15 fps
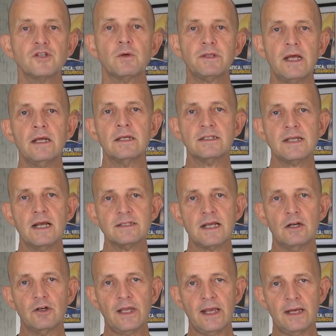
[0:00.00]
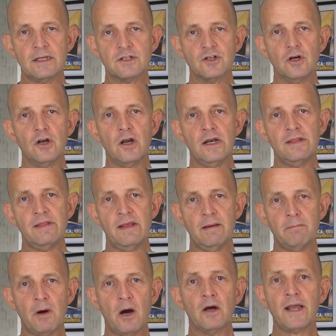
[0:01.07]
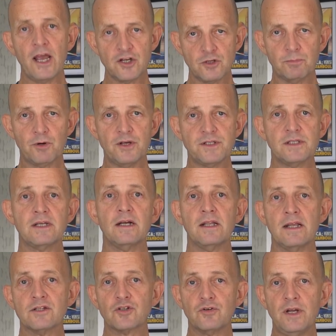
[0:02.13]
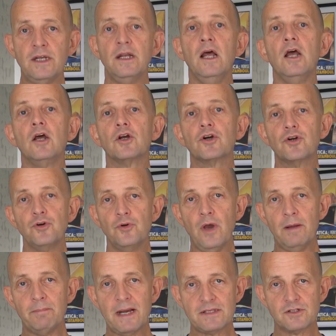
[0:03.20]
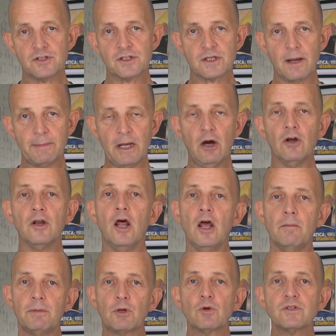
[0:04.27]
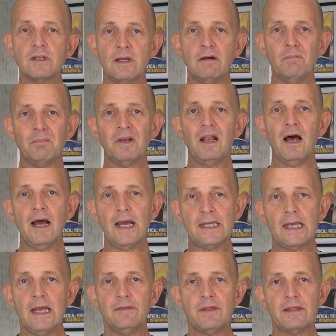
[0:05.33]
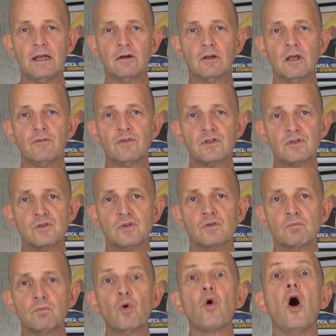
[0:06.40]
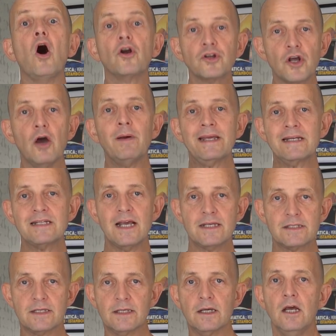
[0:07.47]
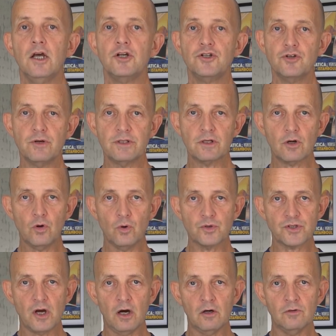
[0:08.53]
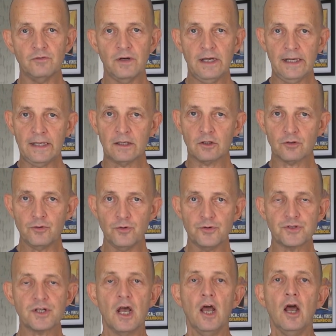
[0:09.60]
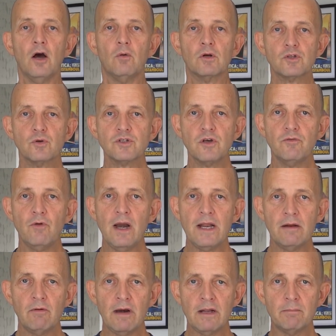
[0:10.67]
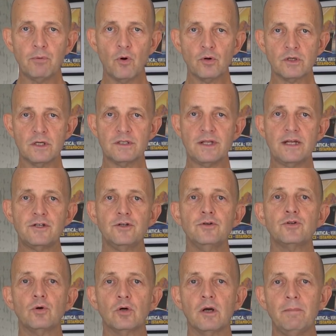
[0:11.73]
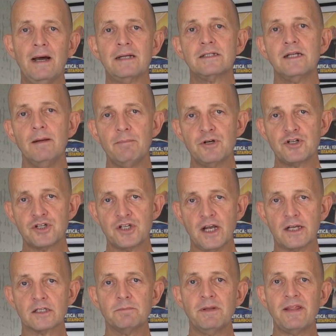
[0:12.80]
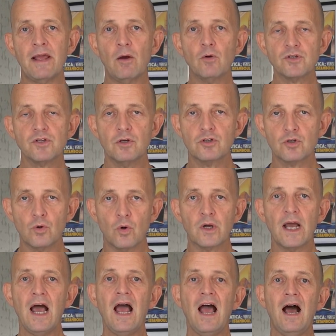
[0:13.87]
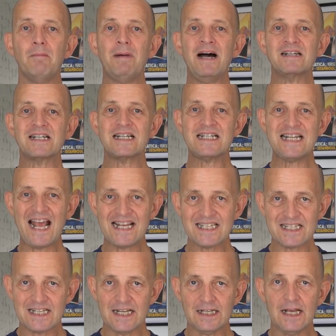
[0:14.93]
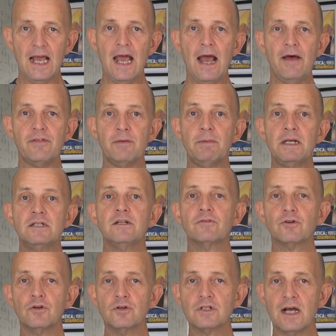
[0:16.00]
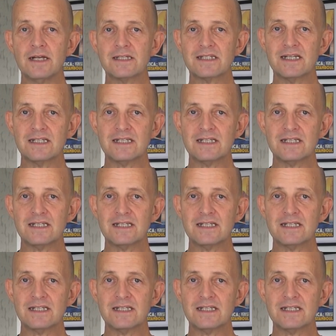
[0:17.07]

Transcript: So what it sounds they're looking at is not only the embarkation process, how do they screen crew and passengers coming on, but also they're implying that they're looking for more ongoing testing during the course of a cruise. What's also really, really important is they do talk about temperature checks, but they also talk about testing and the ability of cruise lines to